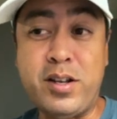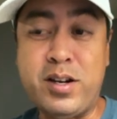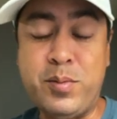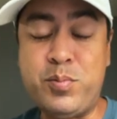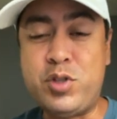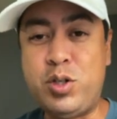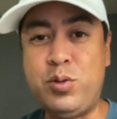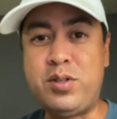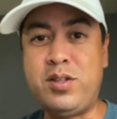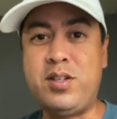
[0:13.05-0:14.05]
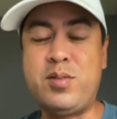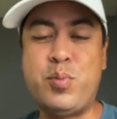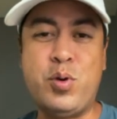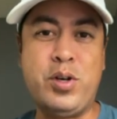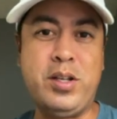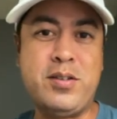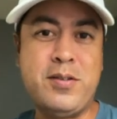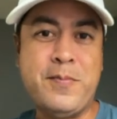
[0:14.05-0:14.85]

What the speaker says: And I'm choosing this point,